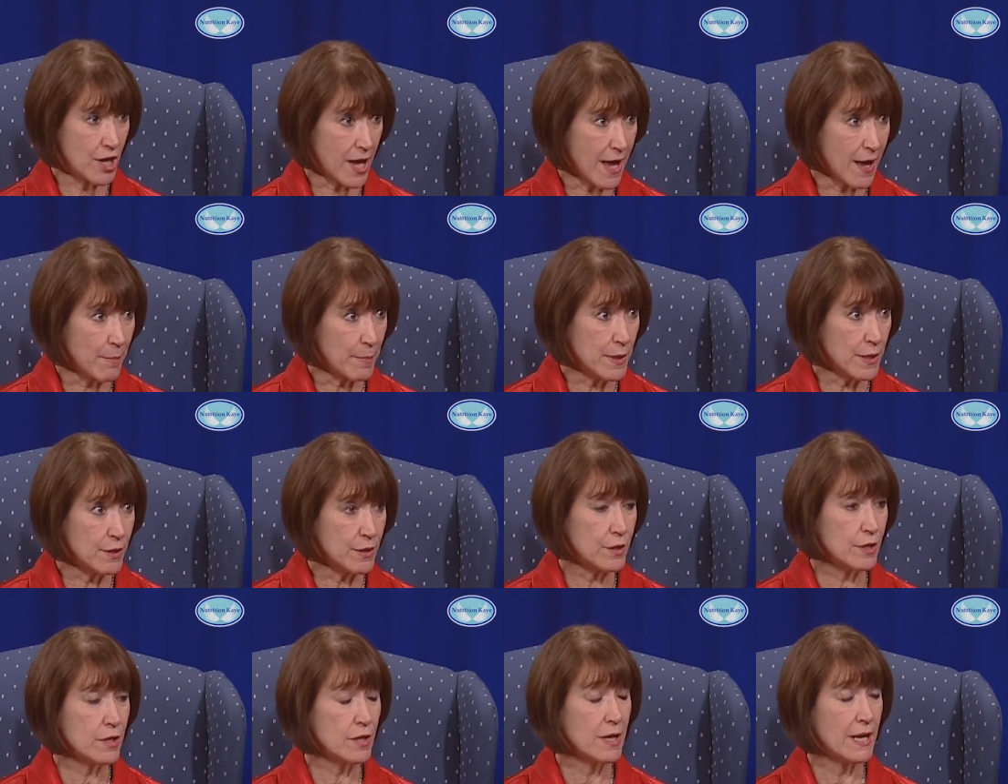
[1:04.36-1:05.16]

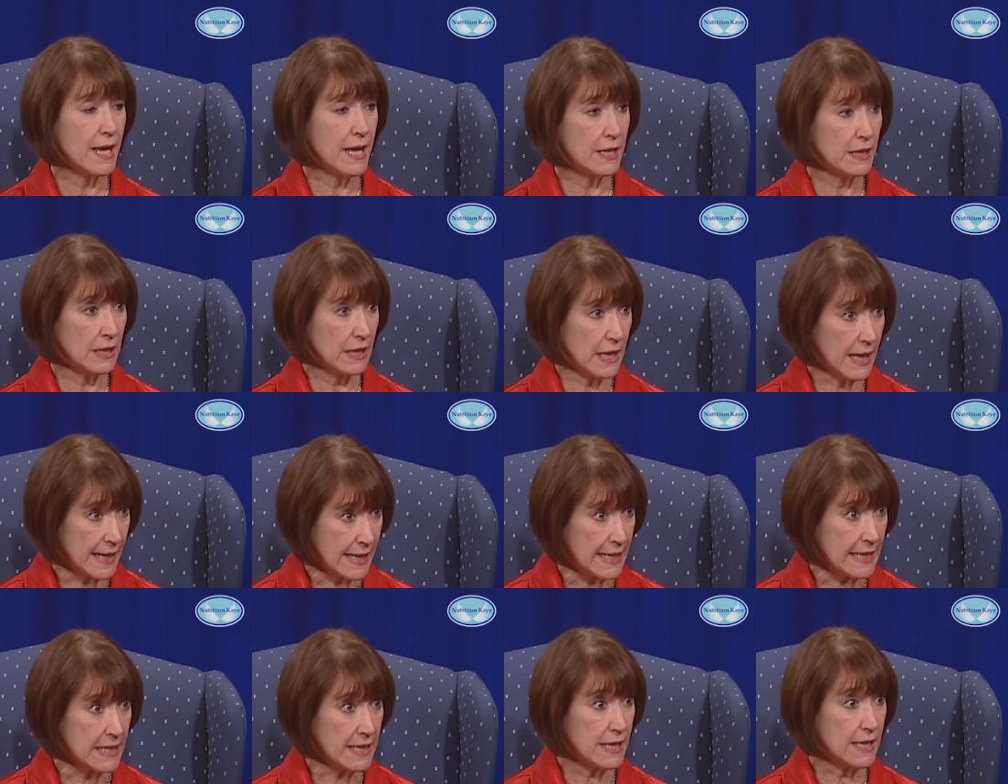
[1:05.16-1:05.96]
happier and
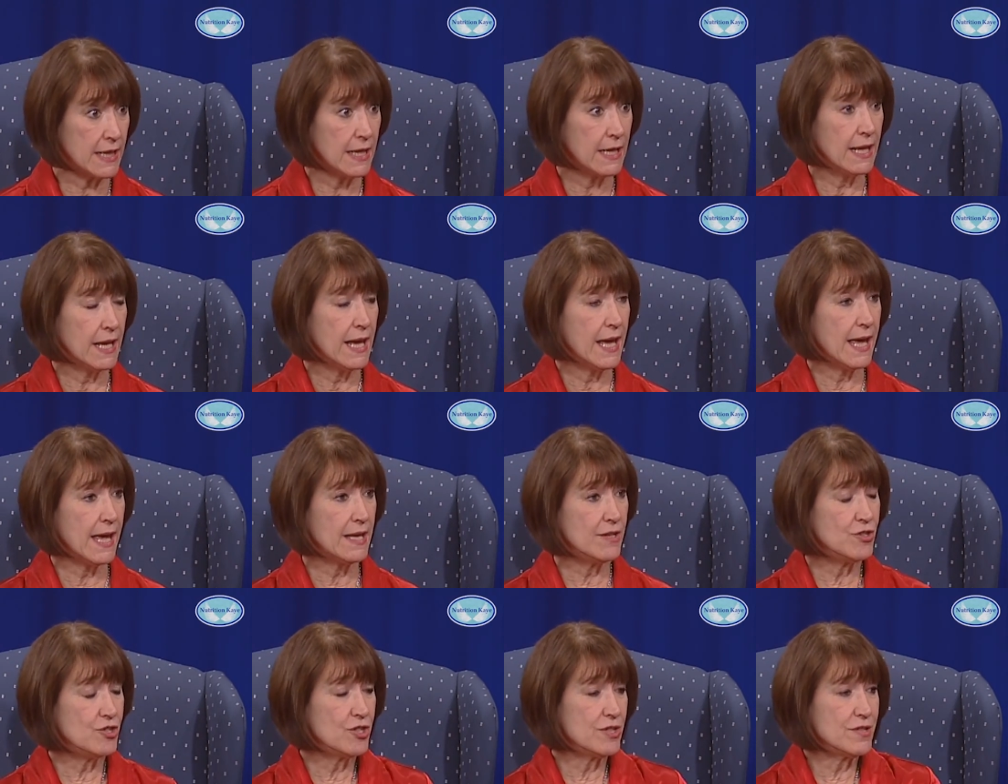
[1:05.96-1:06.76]
light
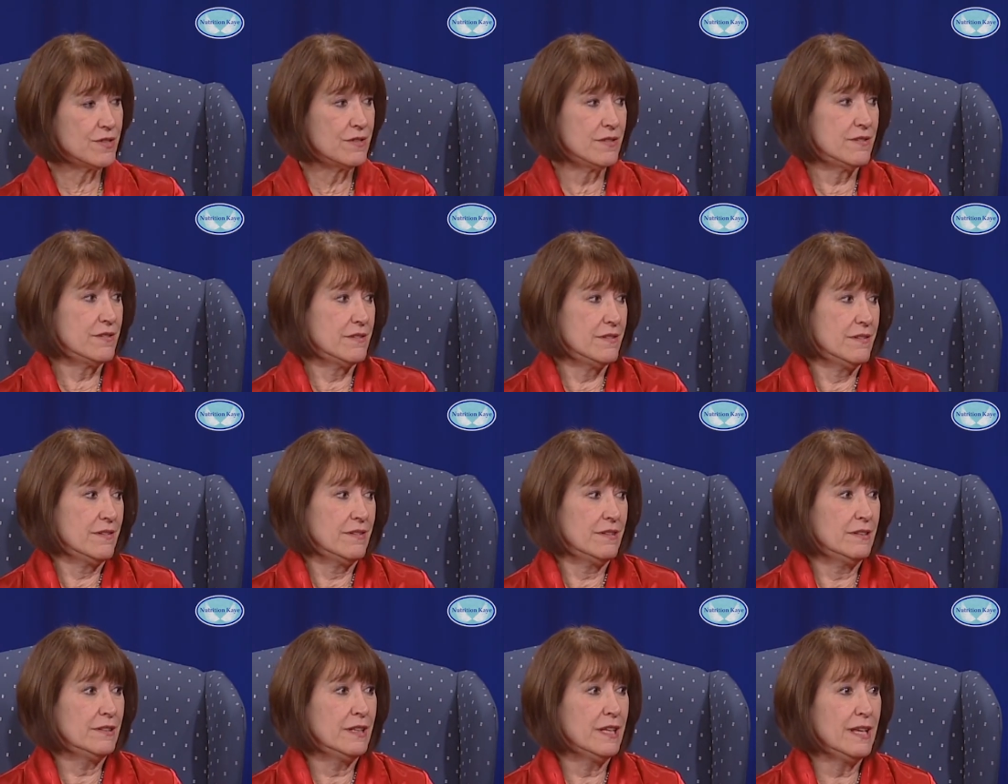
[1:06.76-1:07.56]
and just
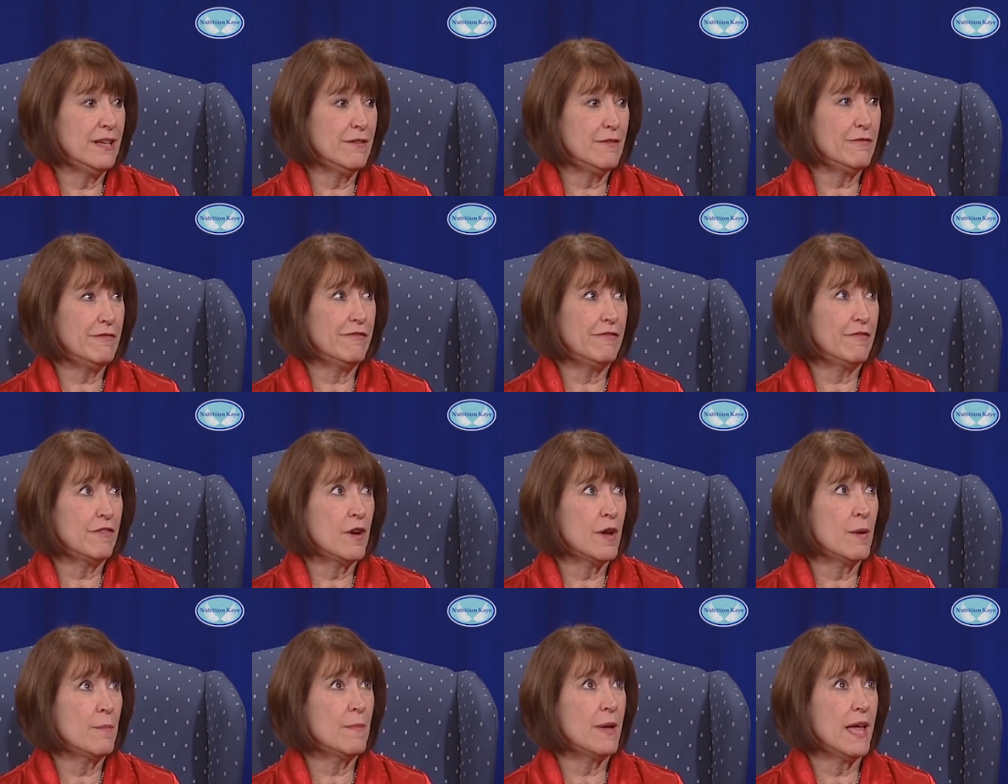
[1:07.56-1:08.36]
live
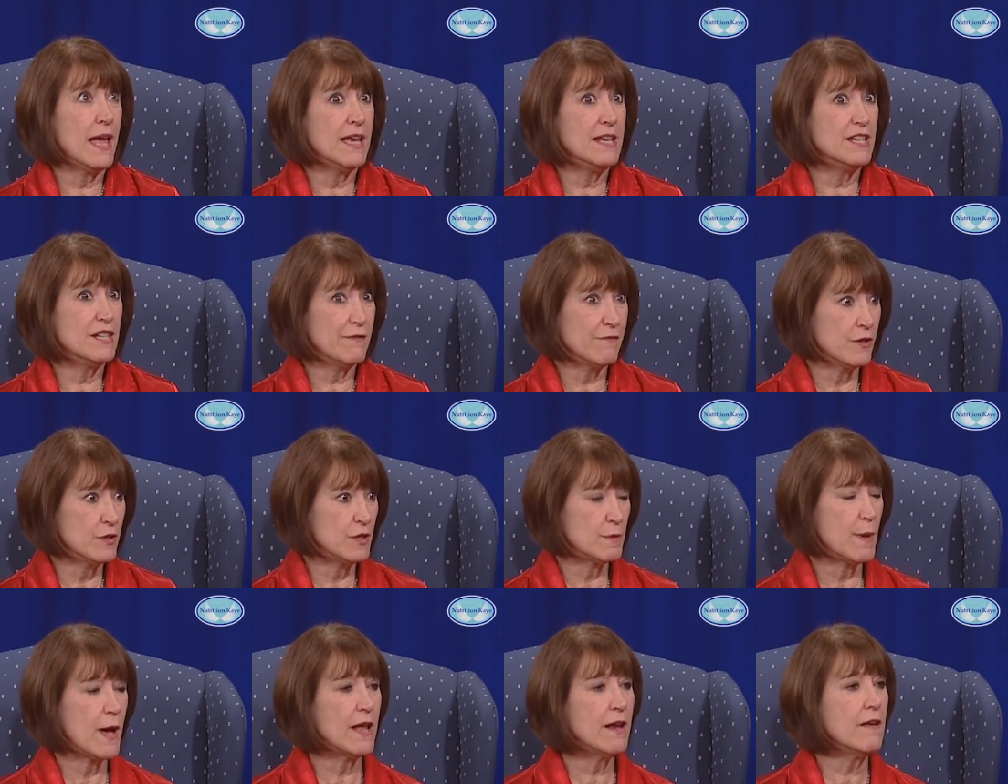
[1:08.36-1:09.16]
from a different
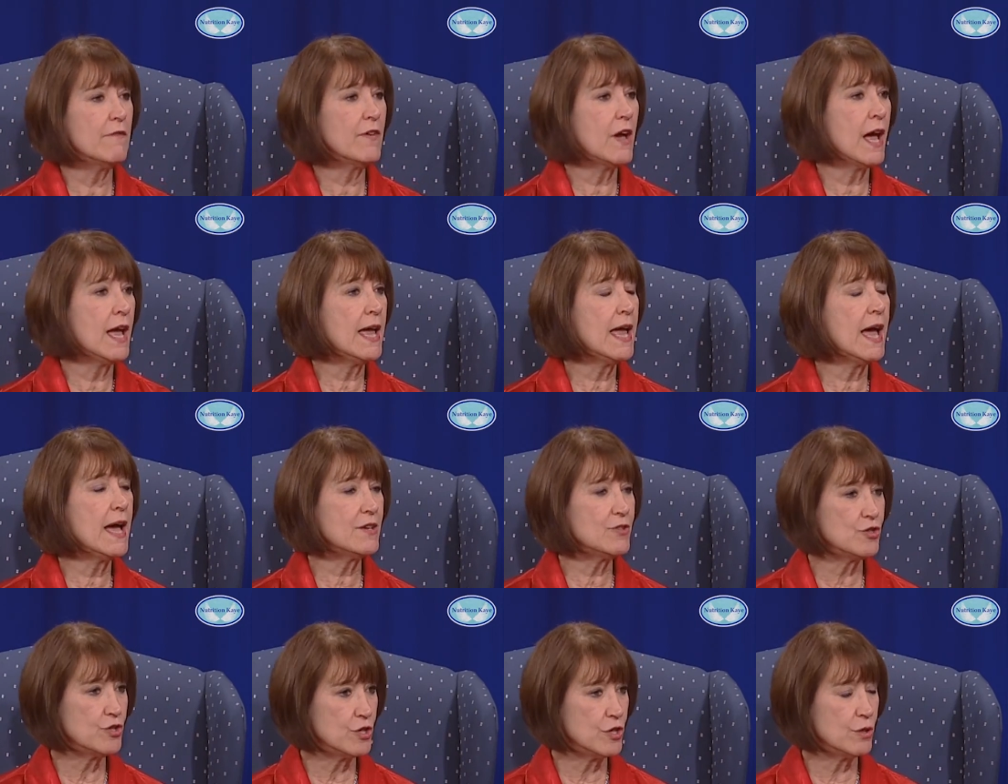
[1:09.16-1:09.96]
spot. If I
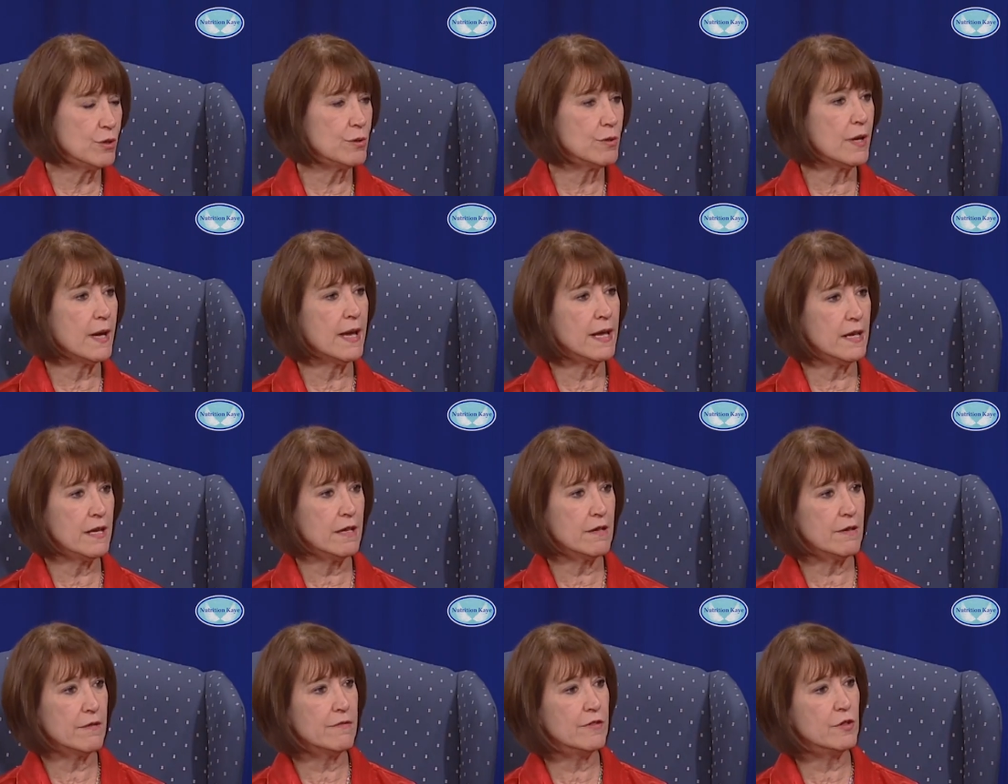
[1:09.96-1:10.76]
ask you or any
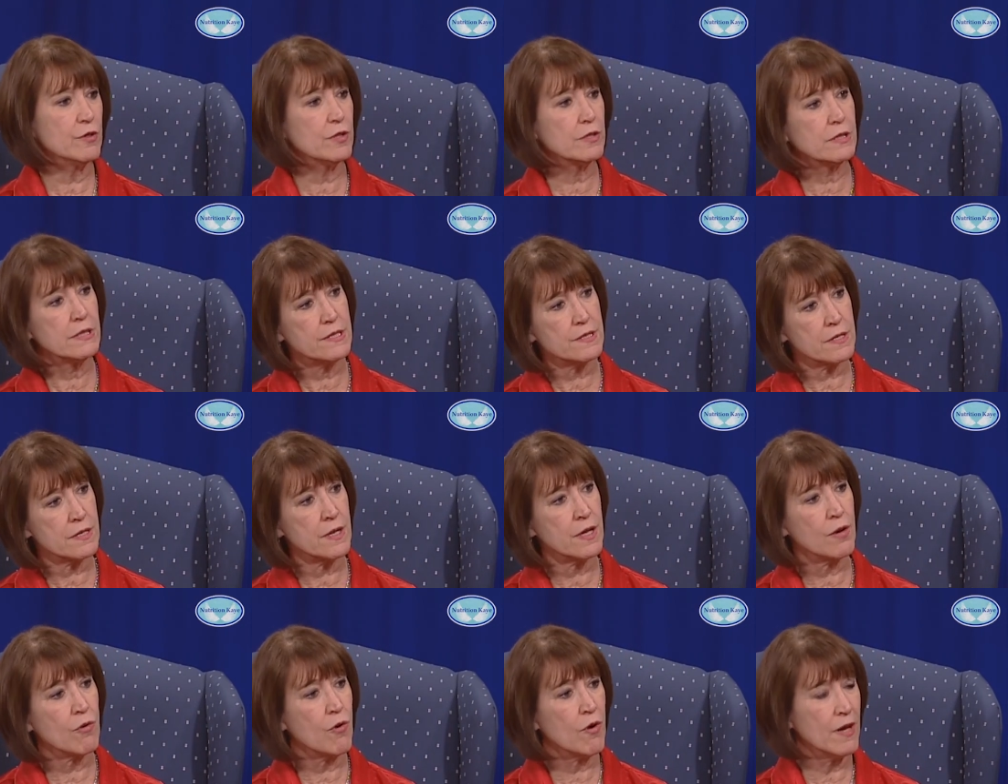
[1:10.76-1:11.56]
of your
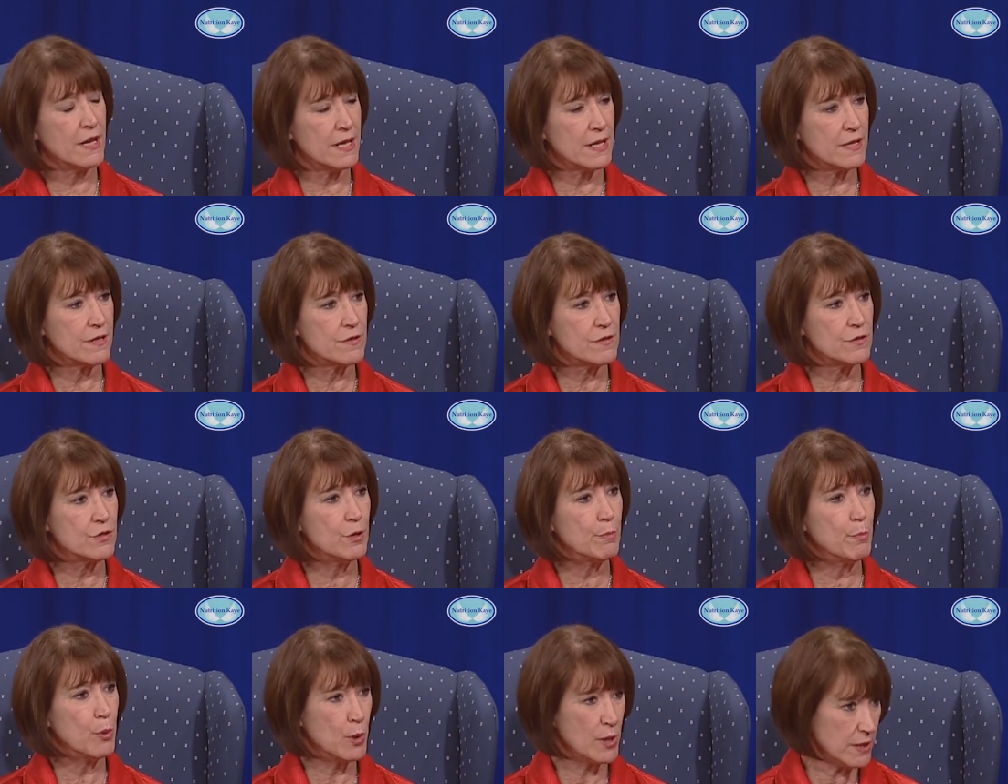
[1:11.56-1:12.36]
listening audience
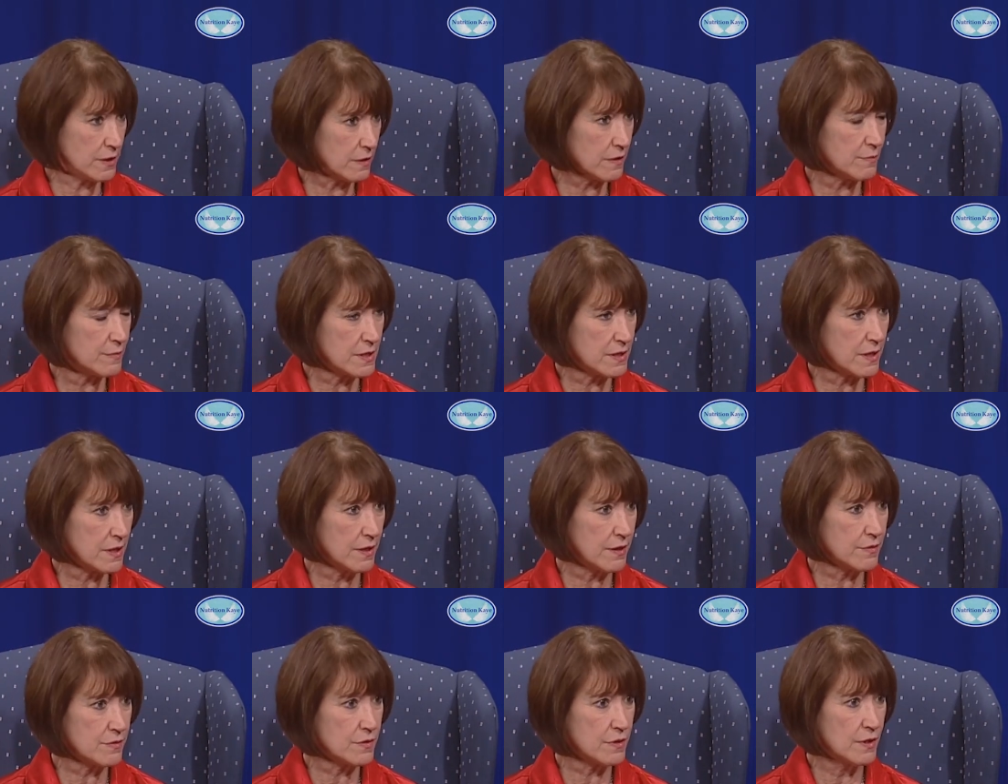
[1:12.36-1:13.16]
to point to
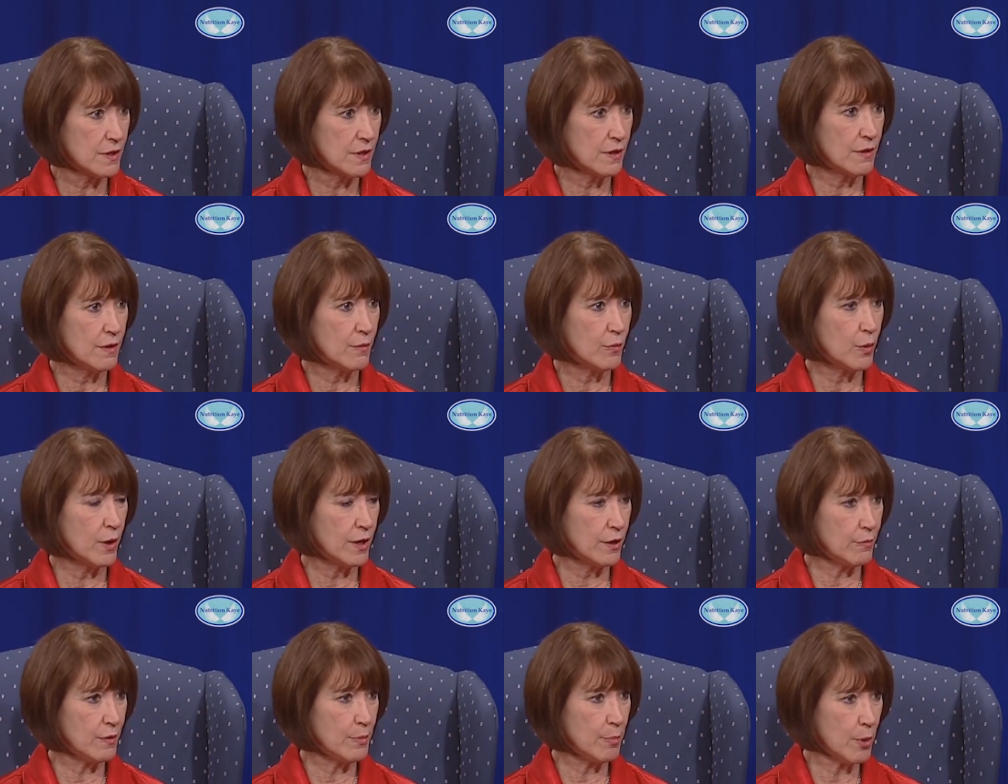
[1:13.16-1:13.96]
themselves, where
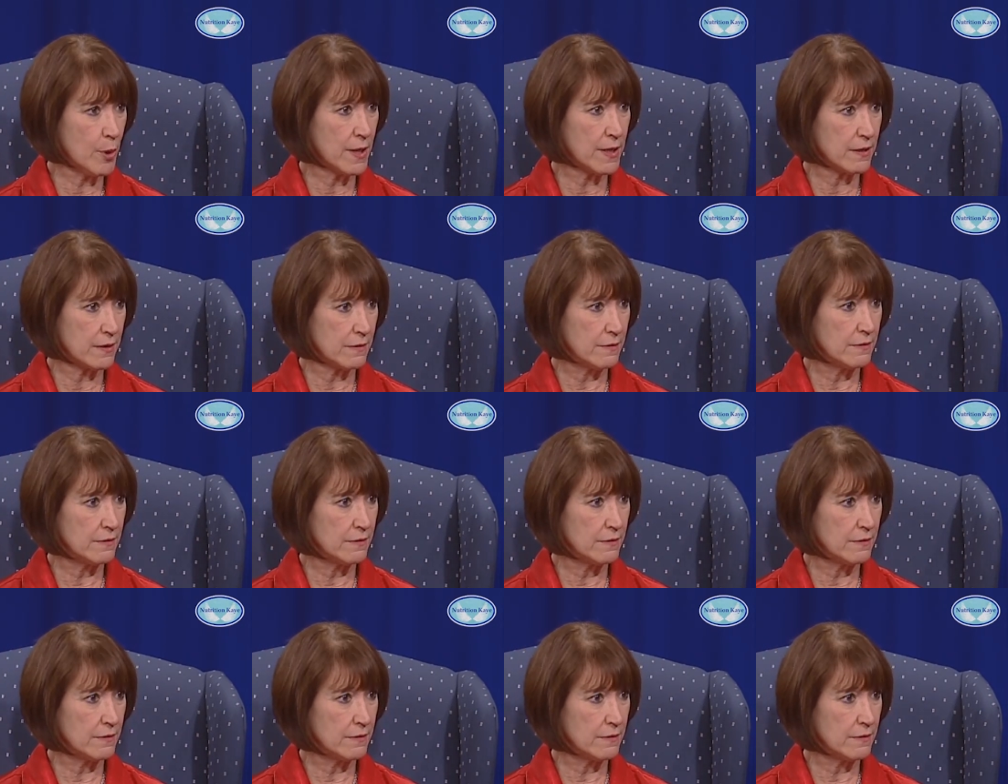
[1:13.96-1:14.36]
do we point?